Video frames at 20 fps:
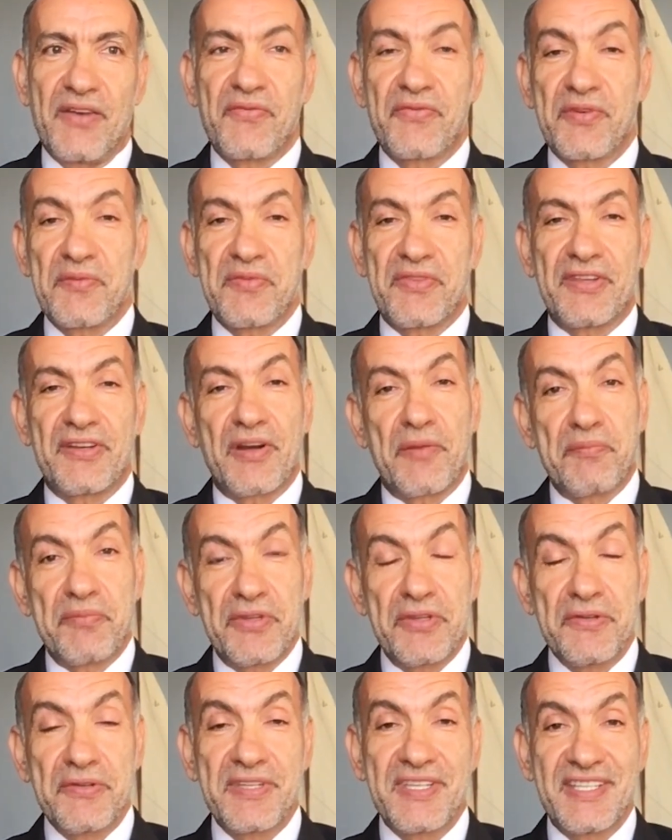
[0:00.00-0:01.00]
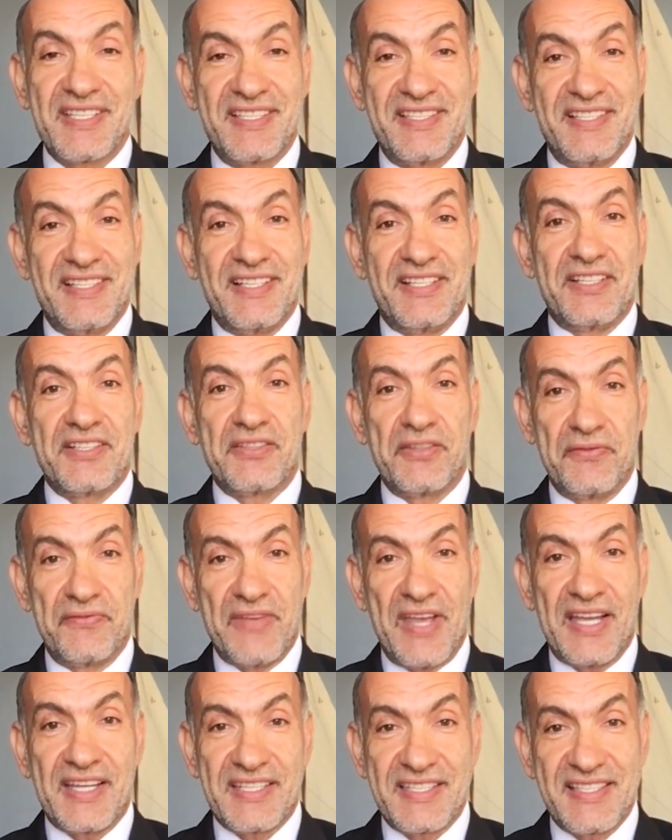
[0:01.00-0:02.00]
from therapeutics to
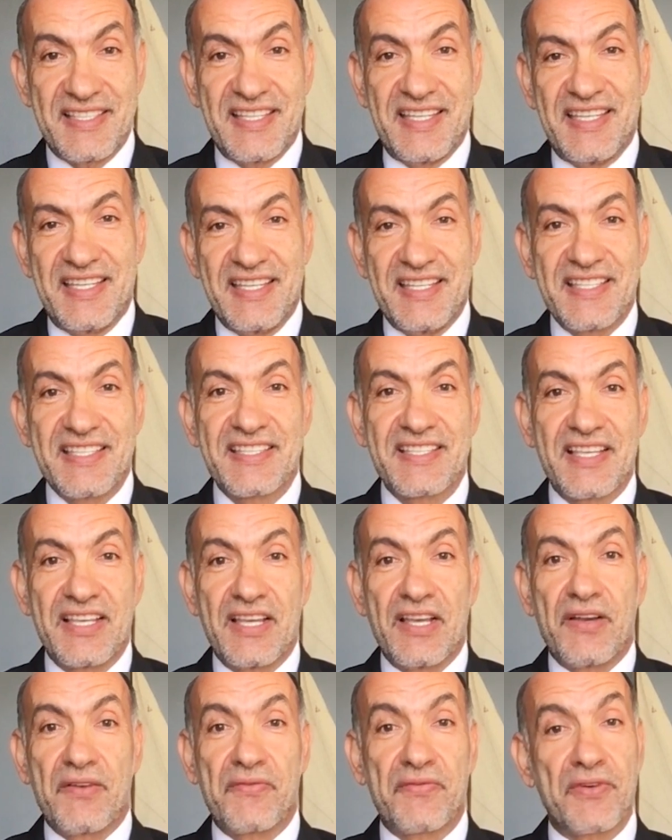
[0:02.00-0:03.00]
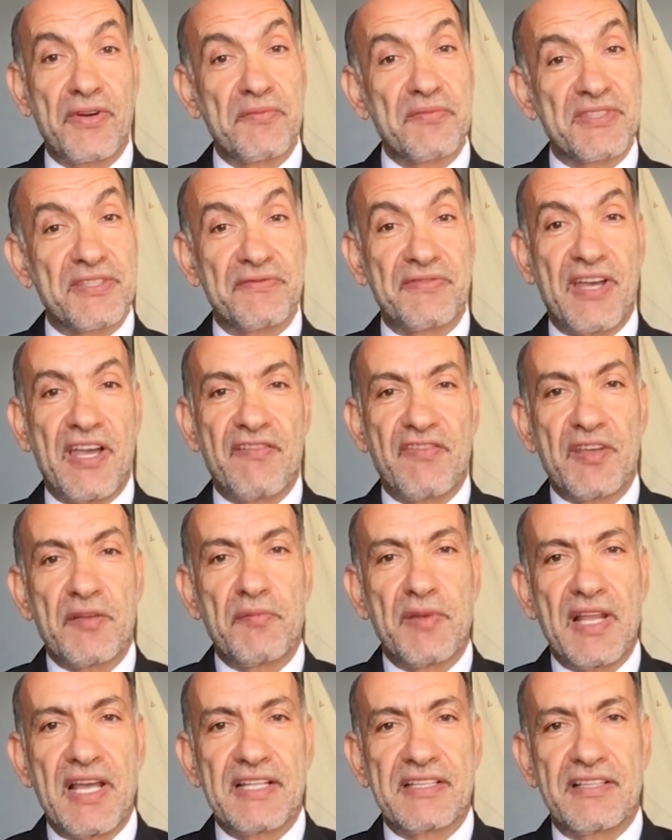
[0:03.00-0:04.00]
vaccines, from
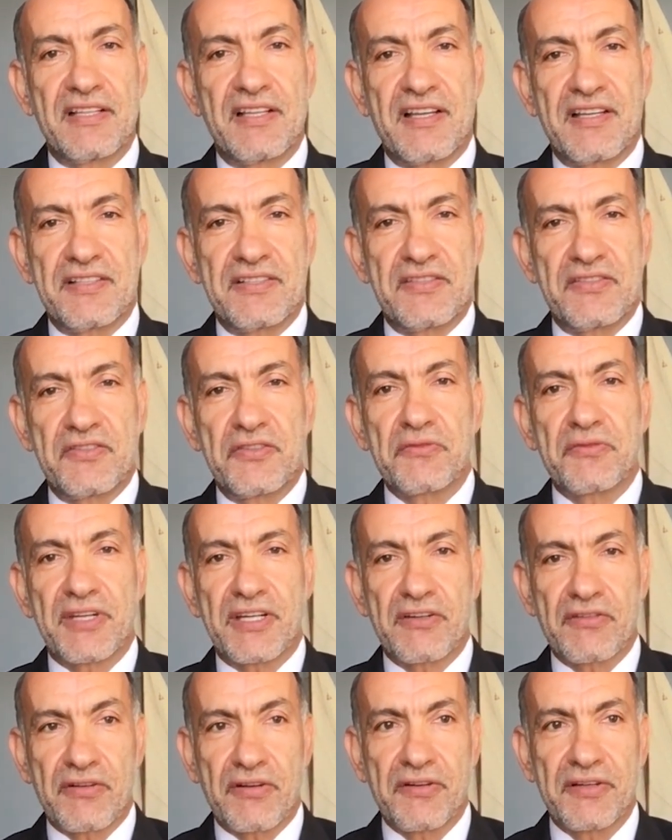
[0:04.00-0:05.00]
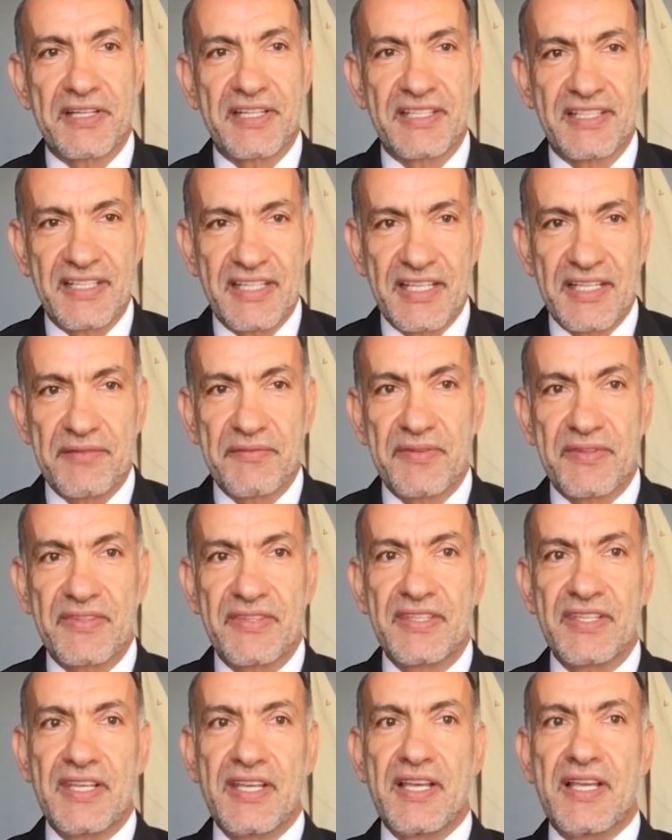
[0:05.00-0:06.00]
surviving blood loss to regrowing
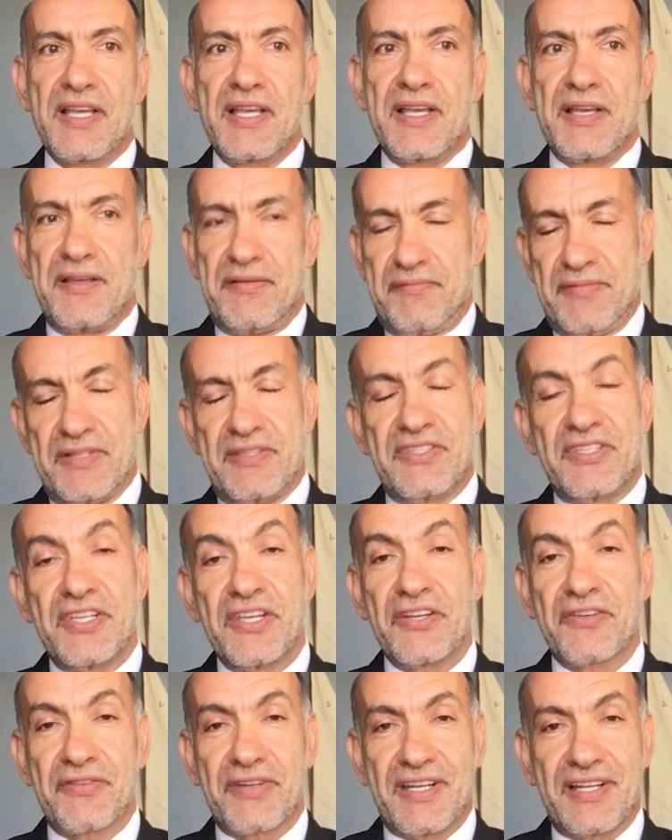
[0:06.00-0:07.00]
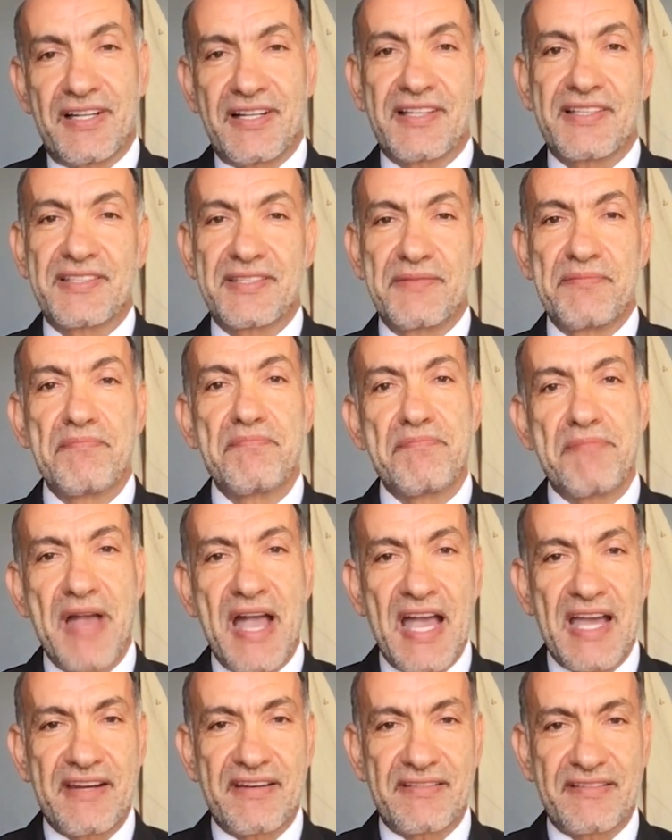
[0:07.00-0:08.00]
limbs, materials,
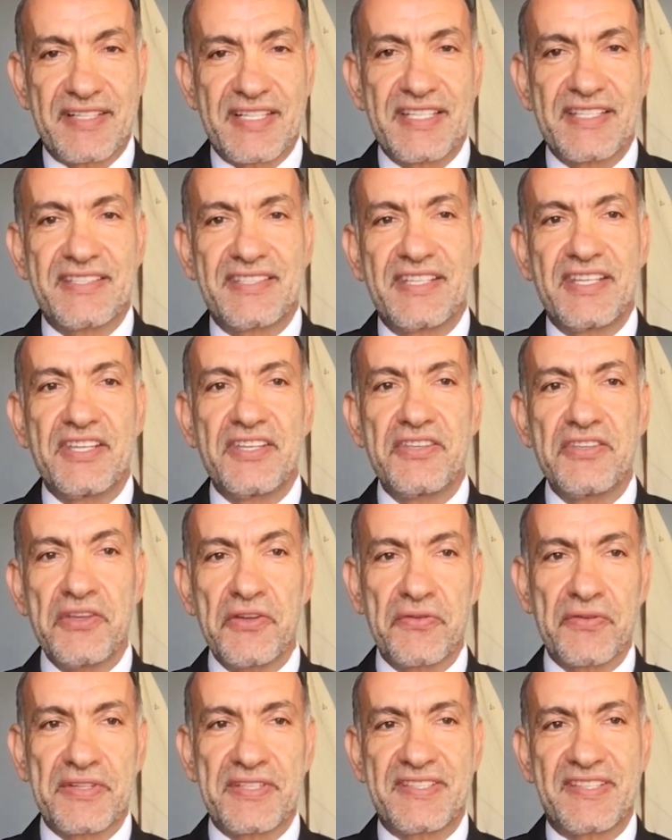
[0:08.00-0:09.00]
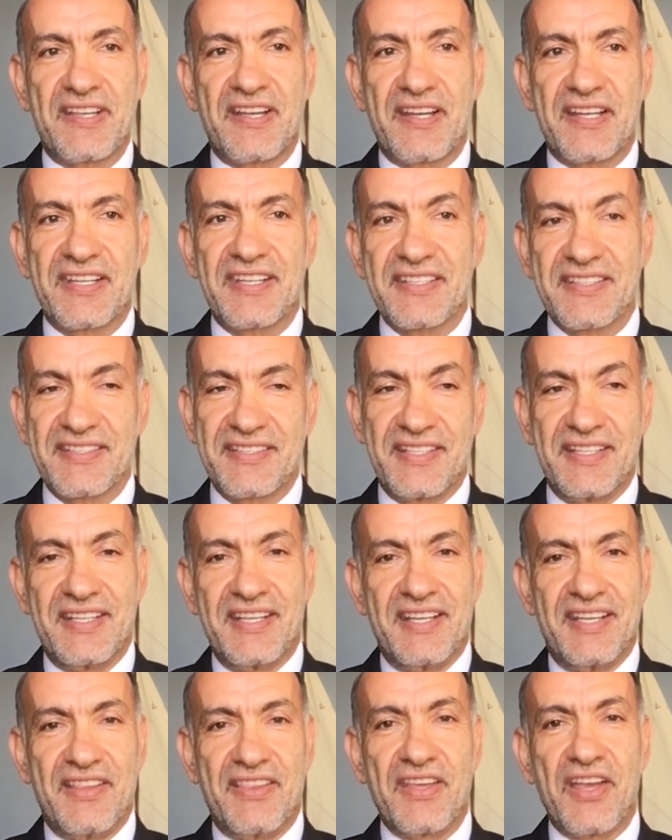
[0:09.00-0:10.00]
batteries, neuroscience,
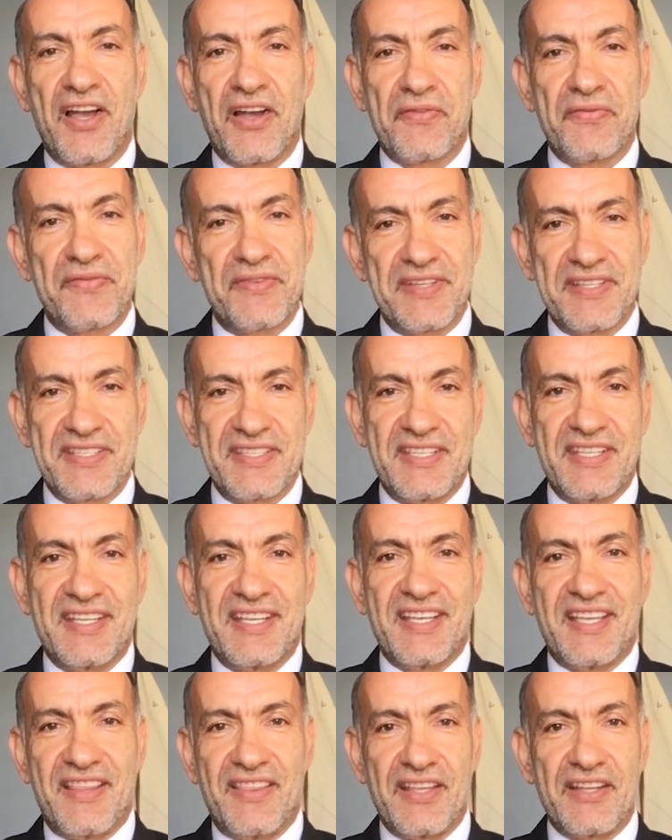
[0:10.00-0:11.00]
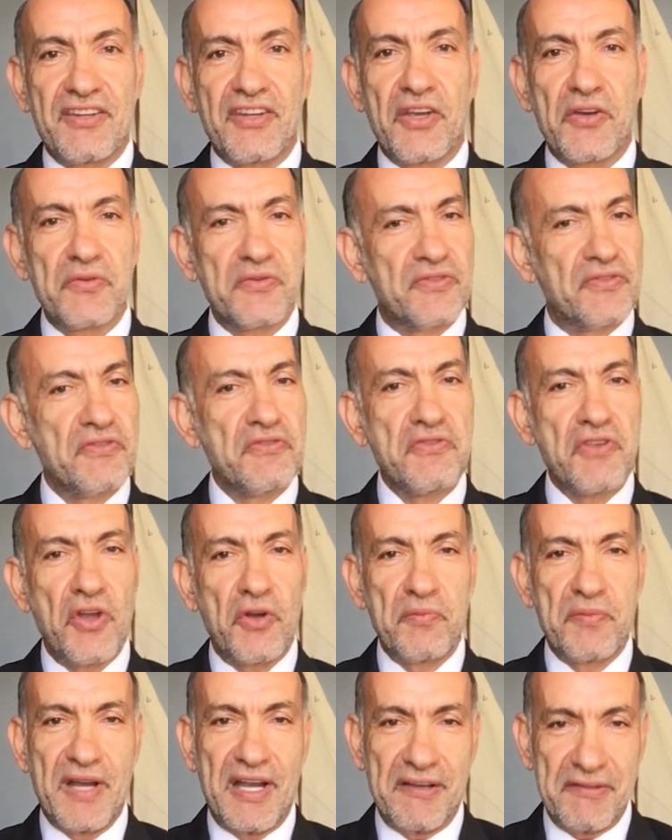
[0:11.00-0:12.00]
the office that knows
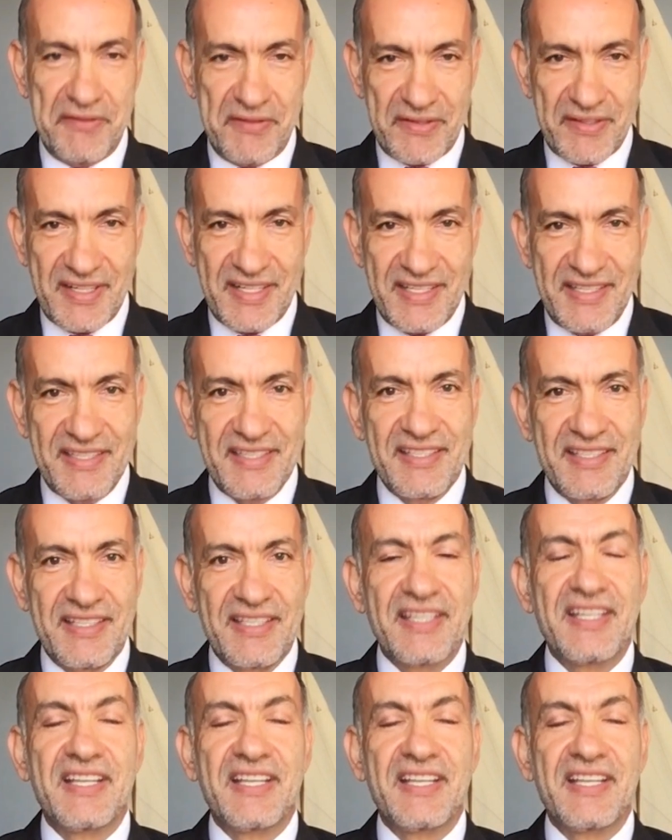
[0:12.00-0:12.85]
no boundaries.